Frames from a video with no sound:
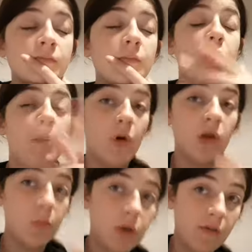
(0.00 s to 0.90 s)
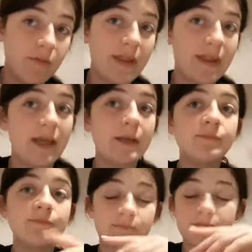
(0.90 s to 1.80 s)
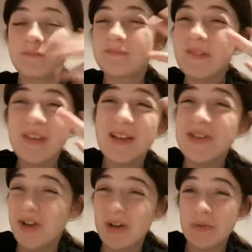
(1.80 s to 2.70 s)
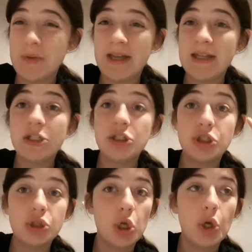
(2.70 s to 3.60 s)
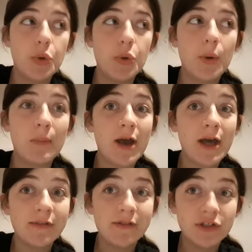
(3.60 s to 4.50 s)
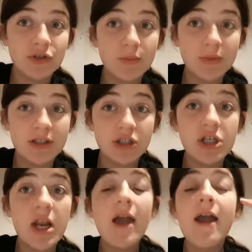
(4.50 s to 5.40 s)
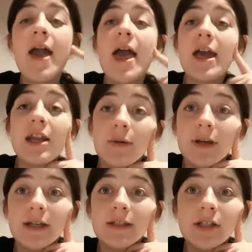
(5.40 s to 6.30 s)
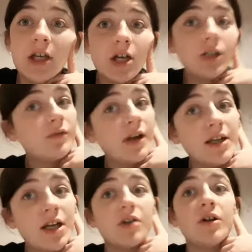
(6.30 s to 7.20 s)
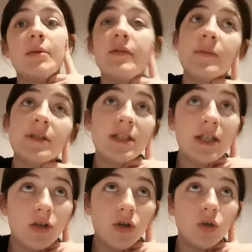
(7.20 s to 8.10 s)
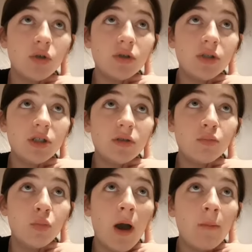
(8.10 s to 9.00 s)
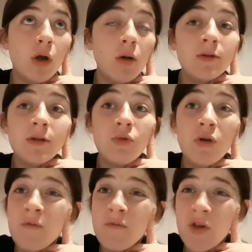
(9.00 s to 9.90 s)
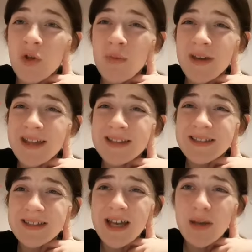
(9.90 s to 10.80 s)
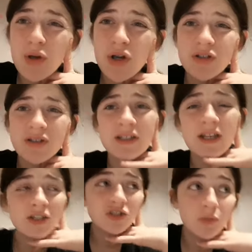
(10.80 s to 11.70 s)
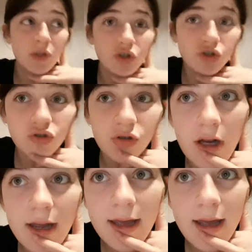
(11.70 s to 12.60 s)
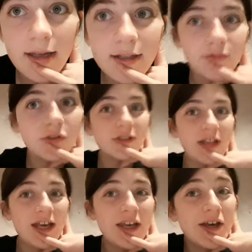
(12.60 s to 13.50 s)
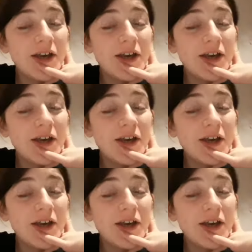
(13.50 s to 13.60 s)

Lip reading: but multiple of that thing, none of them had it, so I'm kind of in a stuck position. Anyways, right now I'm having my tea cooked, but I probably won't film again today because today's just been a stressful day.